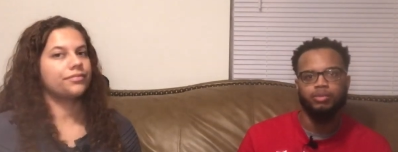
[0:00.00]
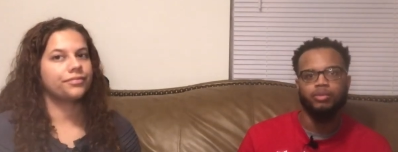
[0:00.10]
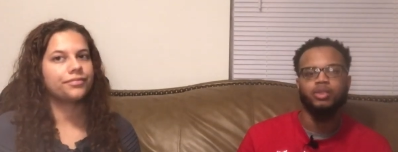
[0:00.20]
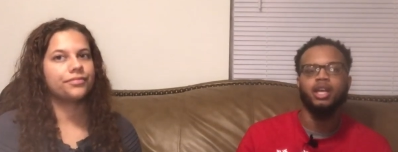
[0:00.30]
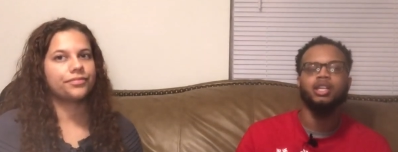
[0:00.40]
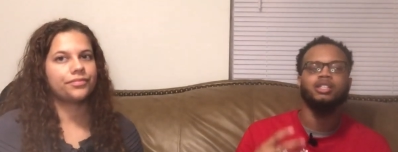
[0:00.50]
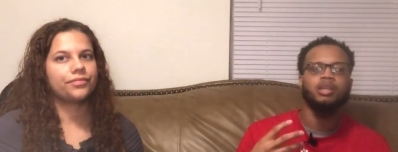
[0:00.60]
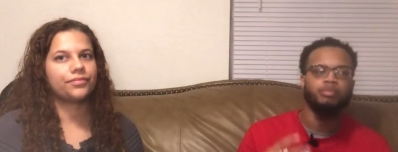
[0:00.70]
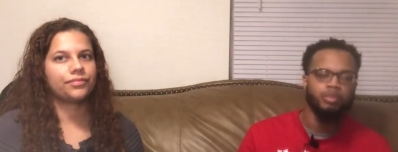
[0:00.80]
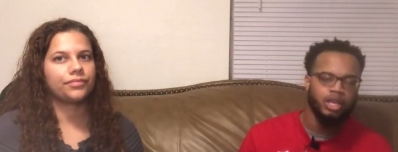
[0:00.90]
Speaker 1: That is a
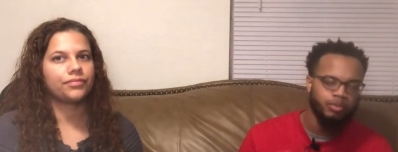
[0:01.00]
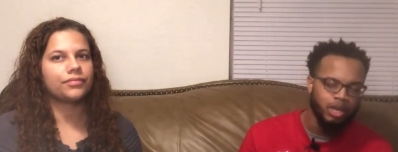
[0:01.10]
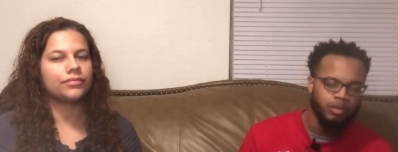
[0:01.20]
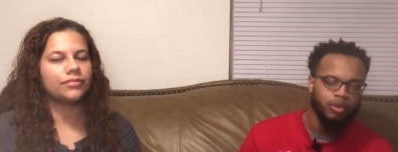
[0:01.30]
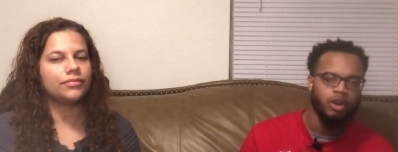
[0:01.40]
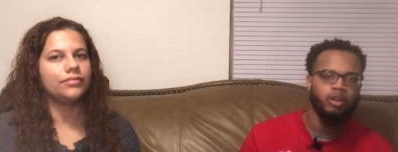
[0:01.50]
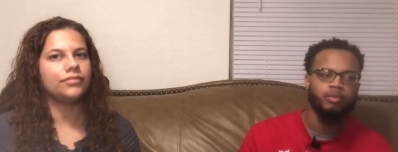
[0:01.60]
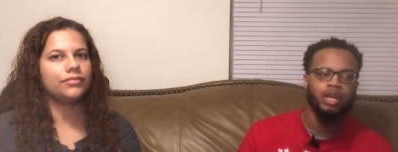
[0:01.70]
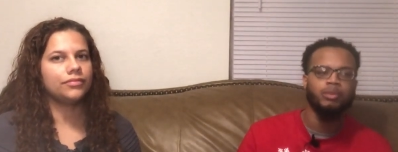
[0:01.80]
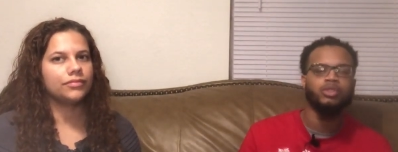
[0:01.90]
big, big part.
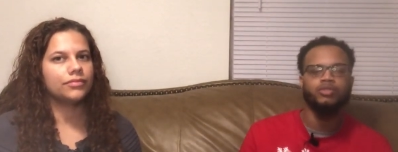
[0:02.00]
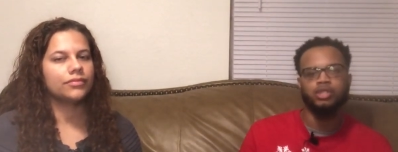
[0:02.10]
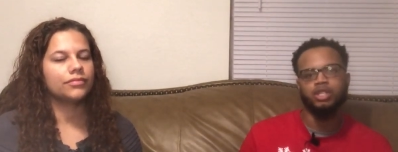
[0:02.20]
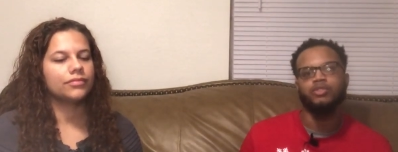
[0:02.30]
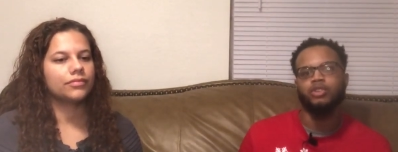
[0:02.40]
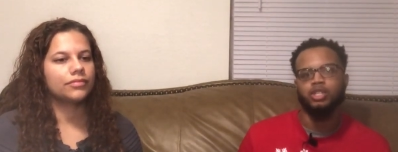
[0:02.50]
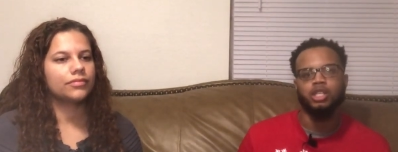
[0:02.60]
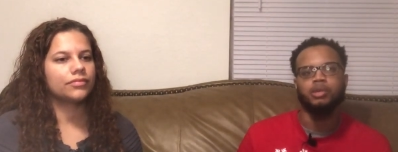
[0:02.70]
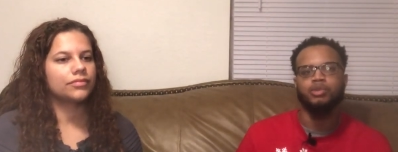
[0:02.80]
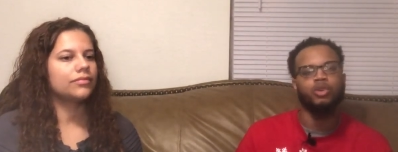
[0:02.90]
Be able to receive
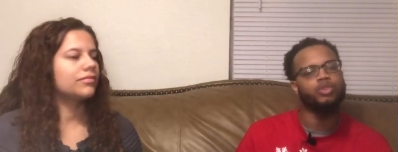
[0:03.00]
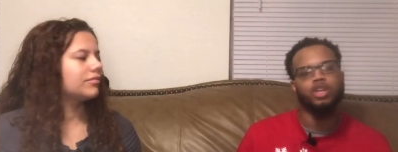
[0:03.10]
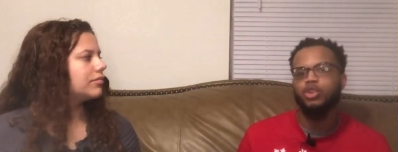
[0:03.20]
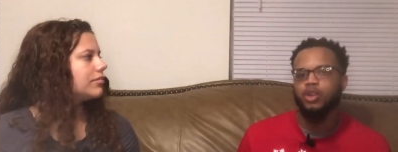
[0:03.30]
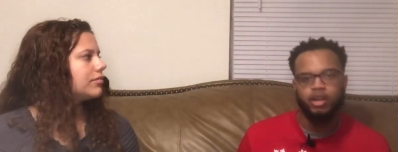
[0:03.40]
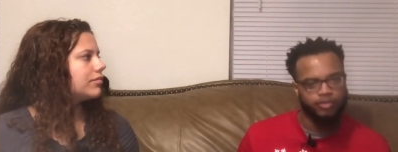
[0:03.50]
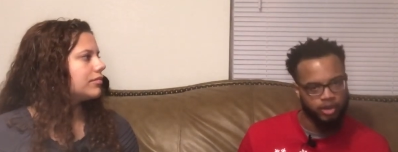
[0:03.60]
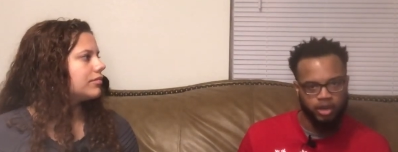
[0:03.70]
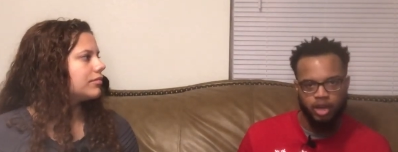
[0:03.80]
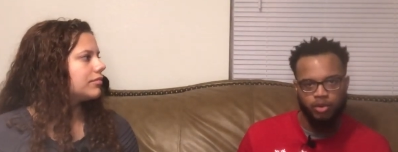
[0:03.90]
criticism. Don't think you got to
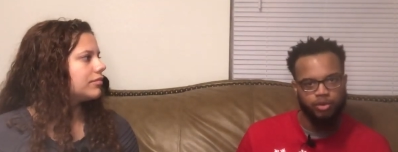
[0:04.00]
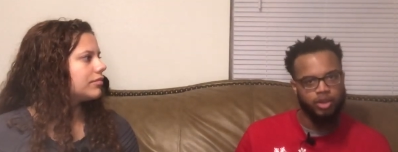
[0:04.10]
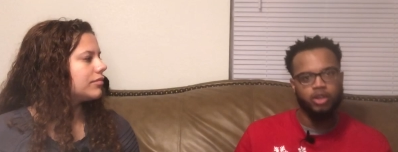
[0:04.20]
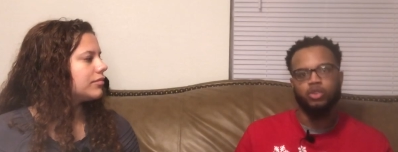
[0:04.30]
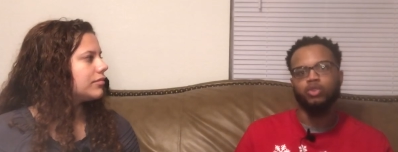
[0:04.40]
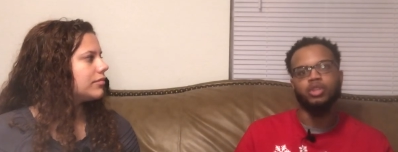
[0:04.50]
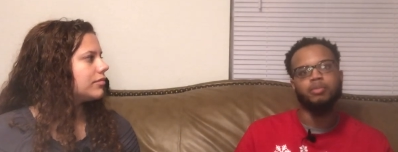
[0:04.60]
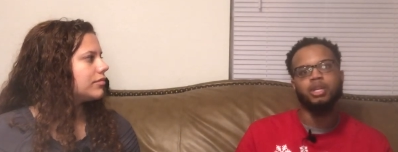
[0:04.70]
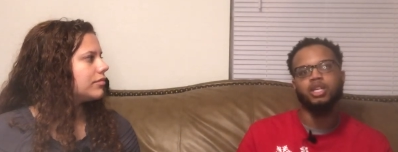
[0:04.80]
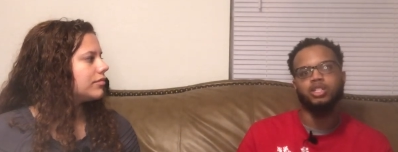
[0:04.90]
figure it out. Don't think
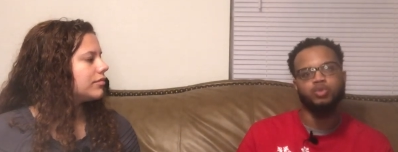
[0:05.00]
because it's